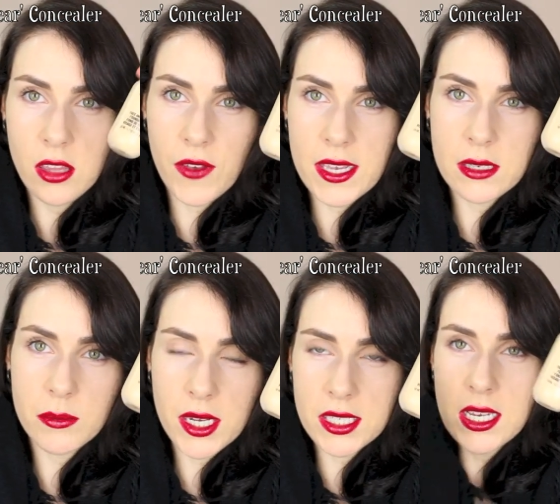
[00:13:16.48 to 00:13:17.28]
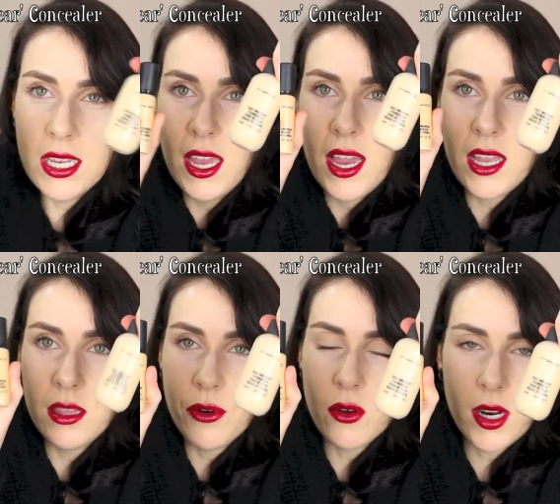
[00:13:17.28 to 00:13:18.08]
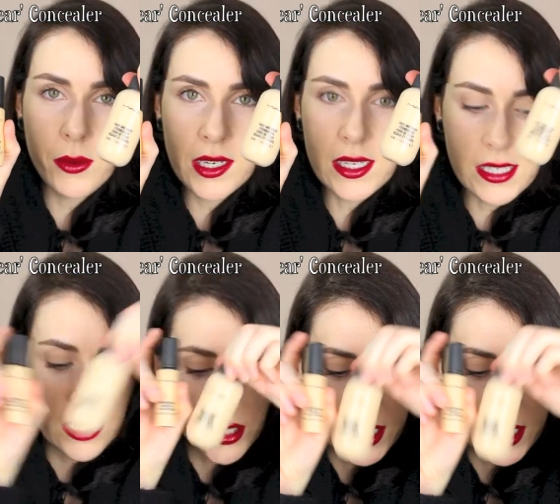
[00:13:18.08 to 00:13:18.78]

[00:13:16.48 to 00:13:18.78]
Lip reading: the face and body and the Prolongwear Concealer